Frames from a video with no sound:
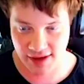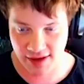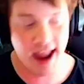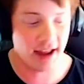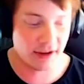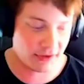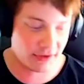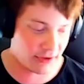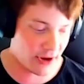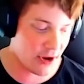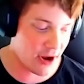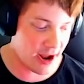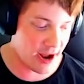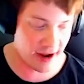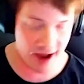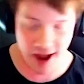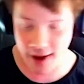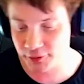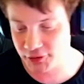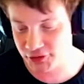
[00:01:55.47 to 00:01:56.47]
Yeah,
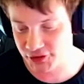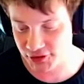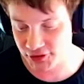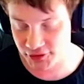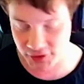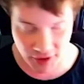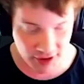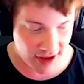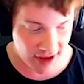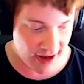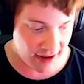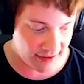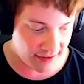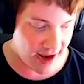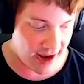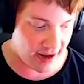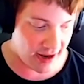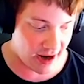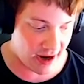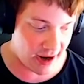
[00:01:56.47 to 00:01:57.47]
so I was just looking at
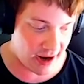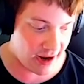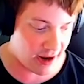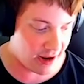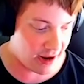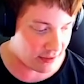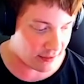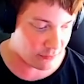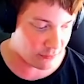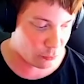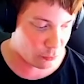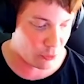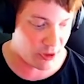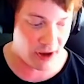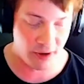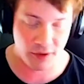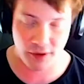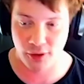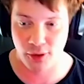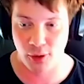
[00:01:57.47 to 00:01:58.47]
that. We
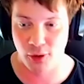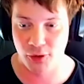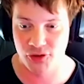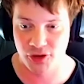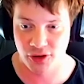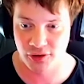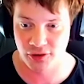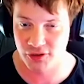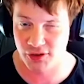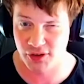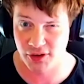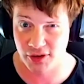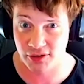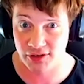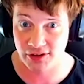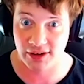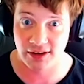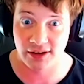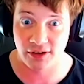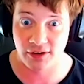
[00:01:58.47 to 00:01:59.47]
Are the Culture is the
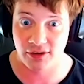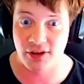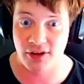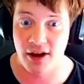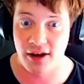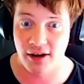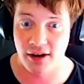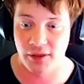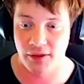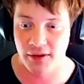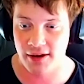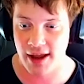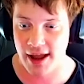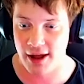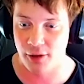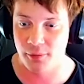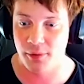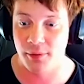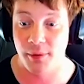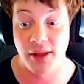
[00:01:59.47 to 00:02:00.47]
second song on the
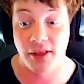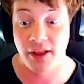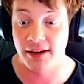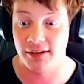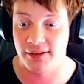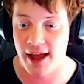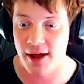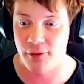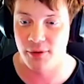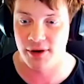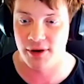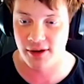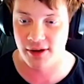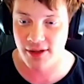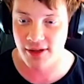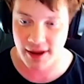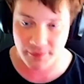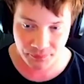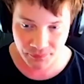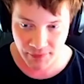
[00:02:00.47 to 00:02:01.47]
album. I like that one a
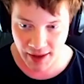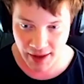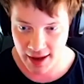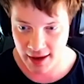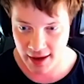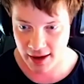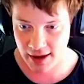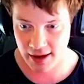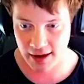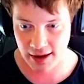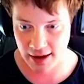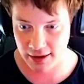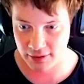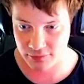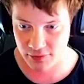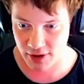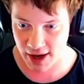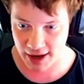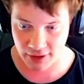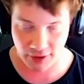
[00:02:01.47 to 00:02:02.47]
lot.
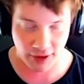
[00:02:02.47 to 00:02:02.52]
I